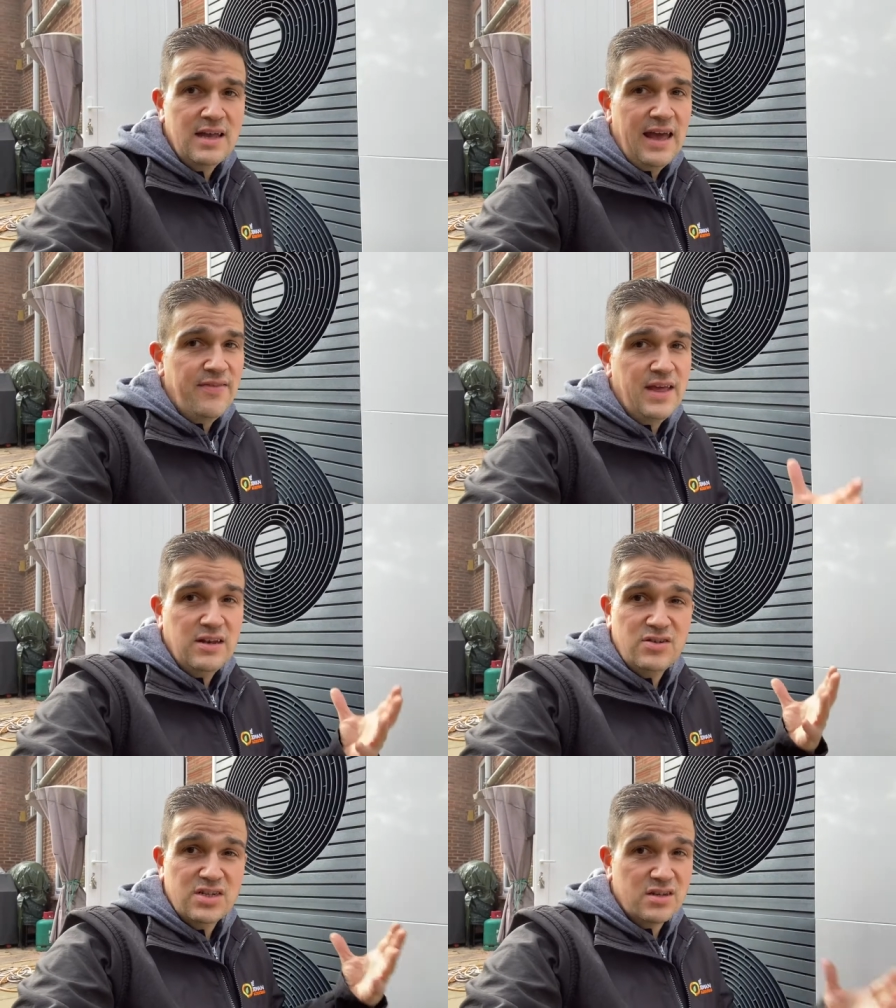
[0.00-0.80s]
and then
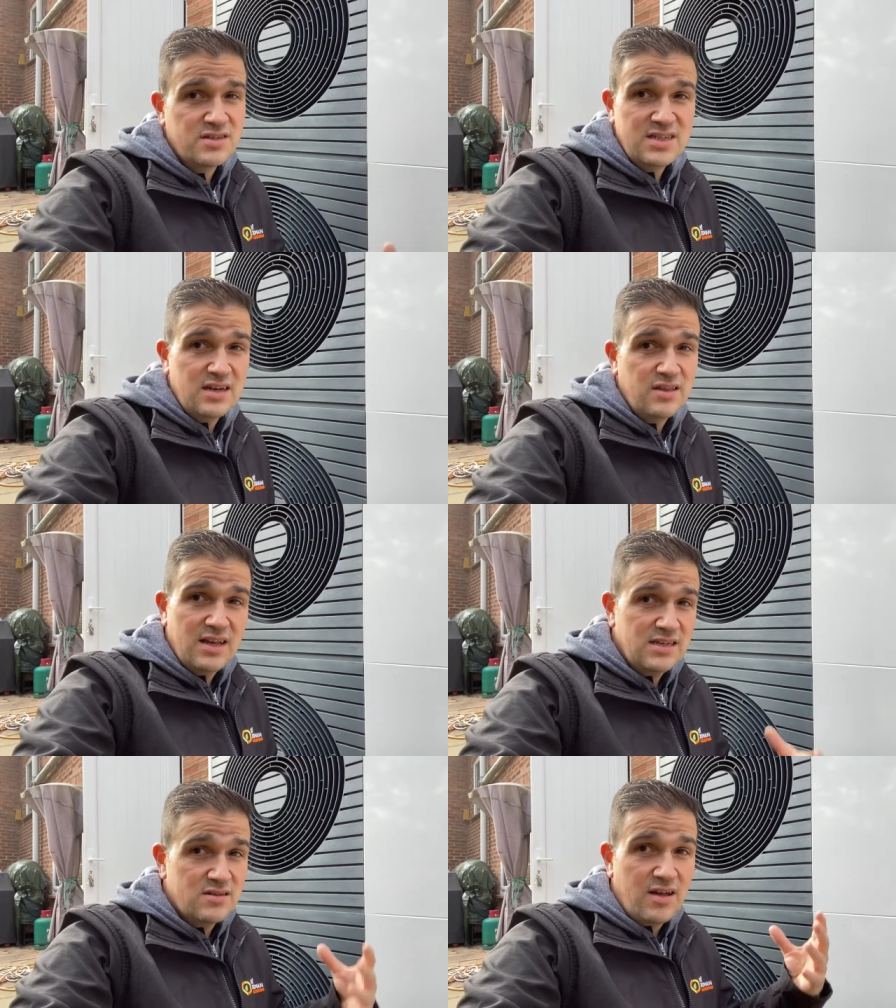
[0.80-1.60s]
just consider
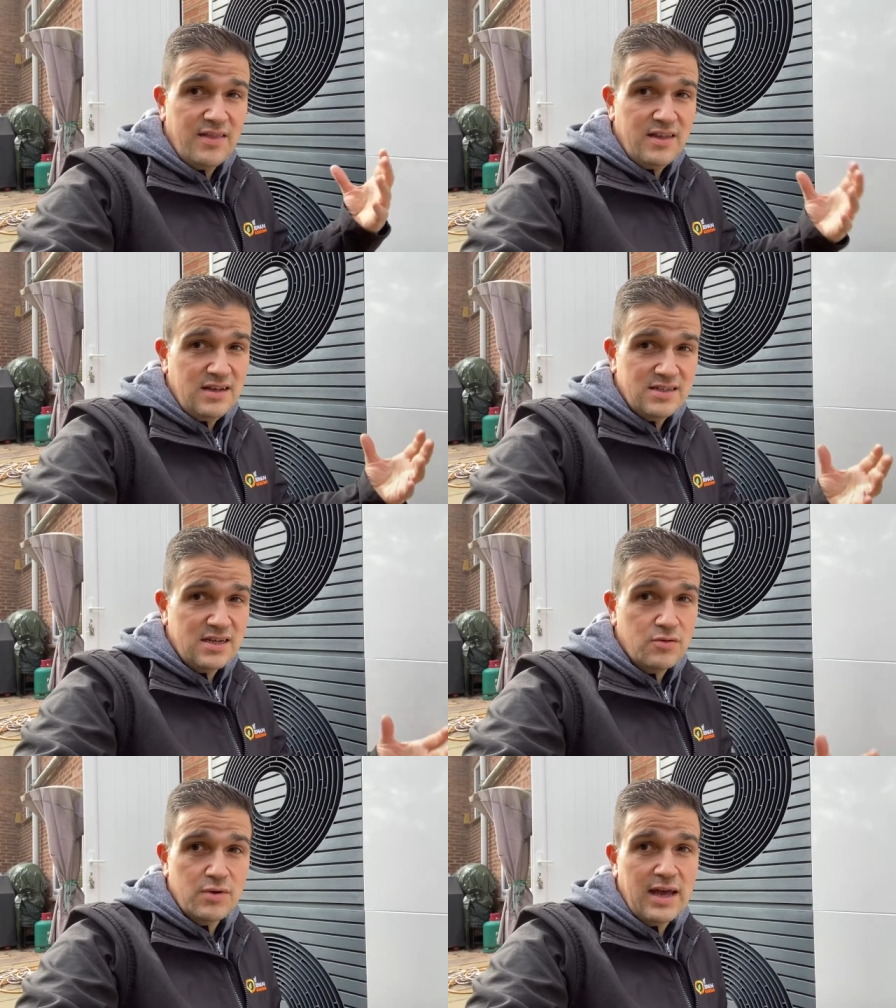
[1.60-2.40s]
things like the
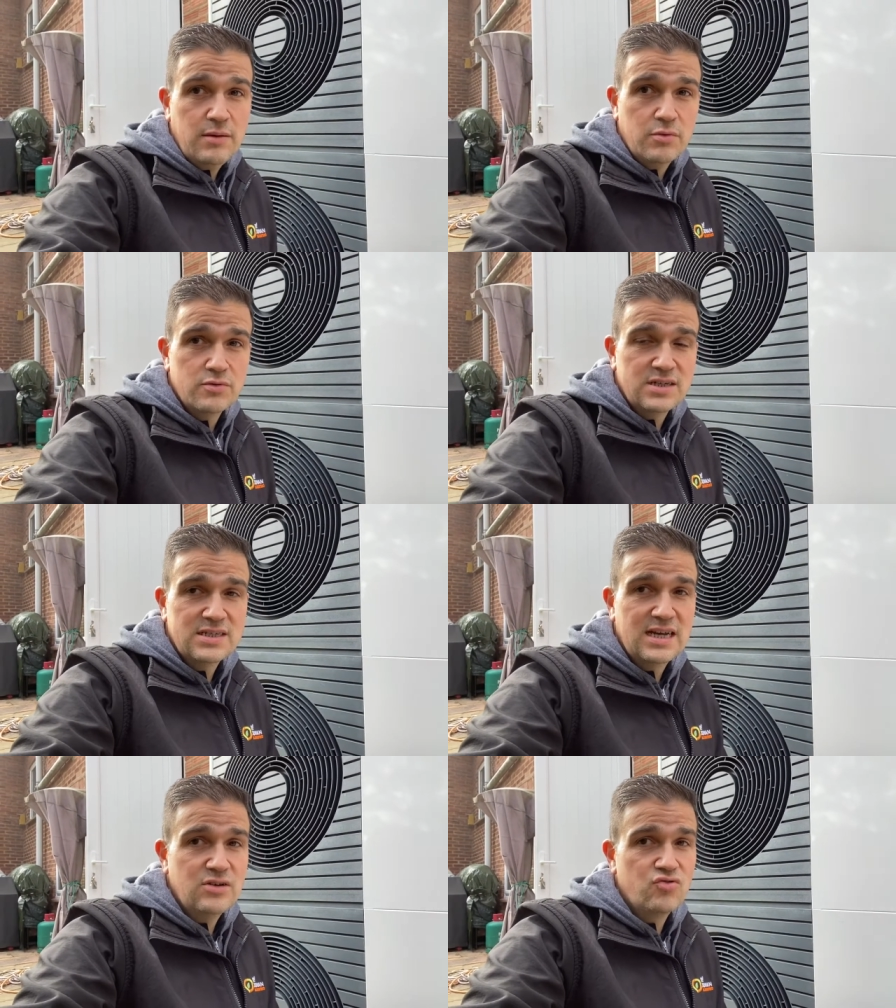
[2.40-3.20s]
signal cables
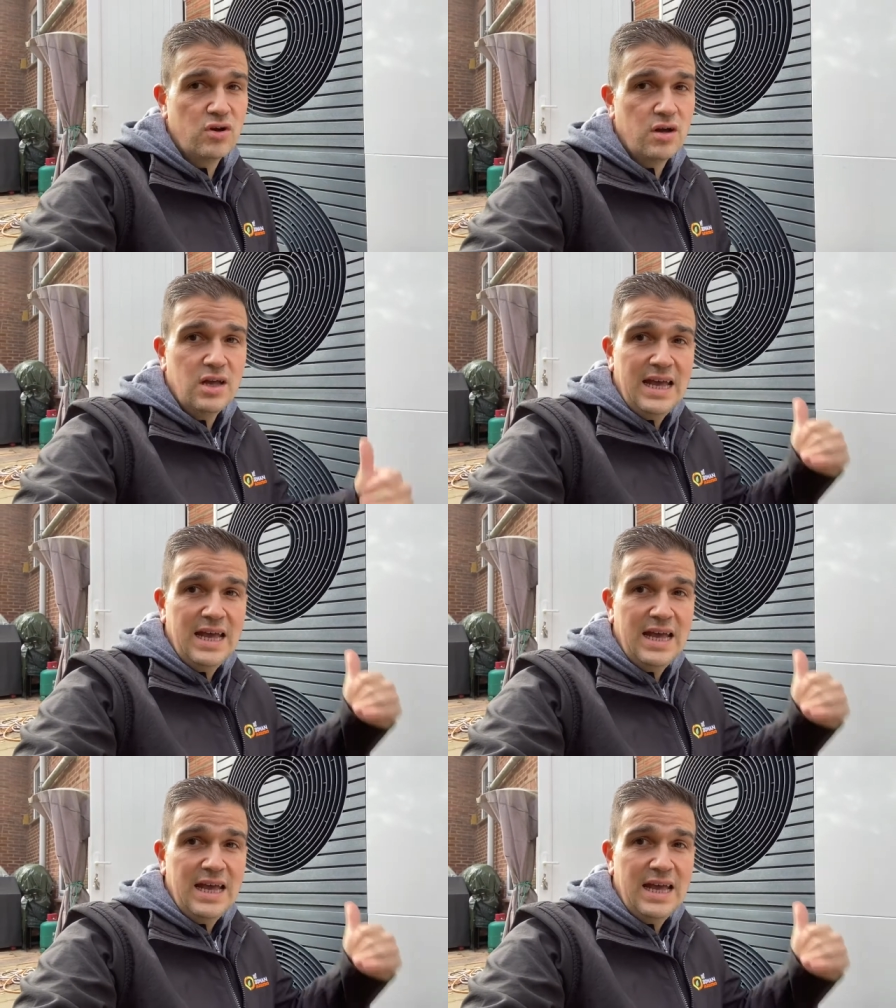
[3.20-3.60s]
etc